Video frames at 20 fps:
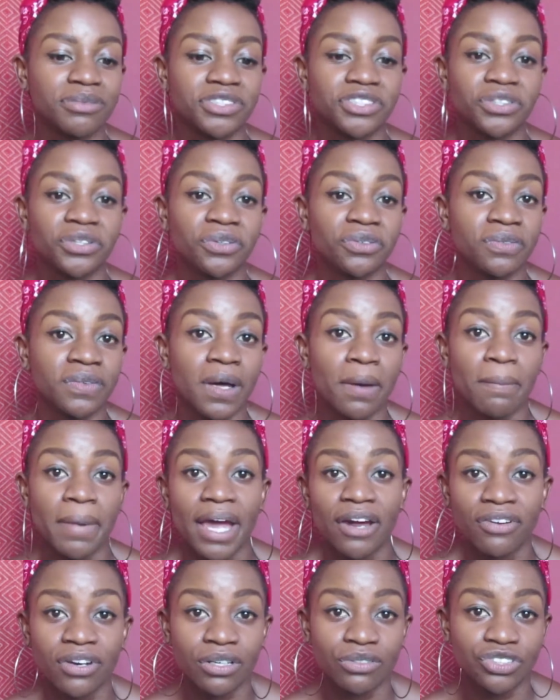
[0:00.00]
So a
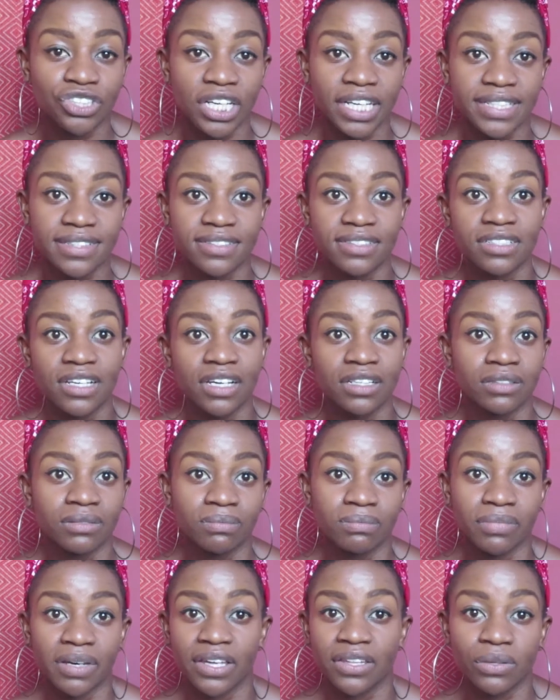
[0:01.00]
background check is
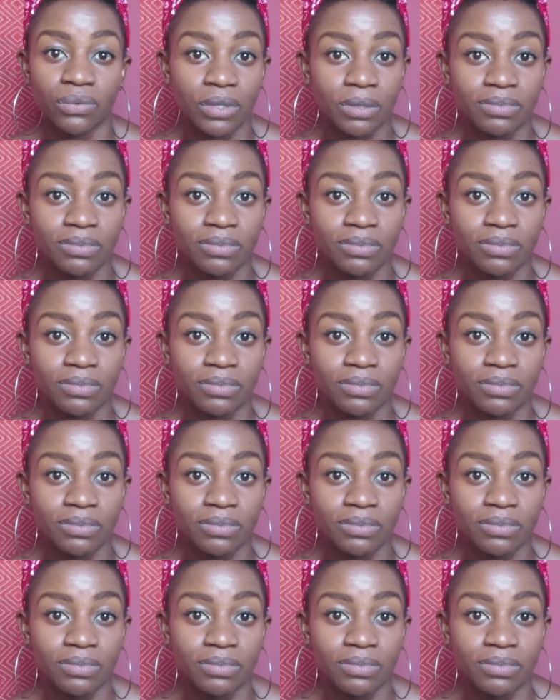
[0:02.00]
done by the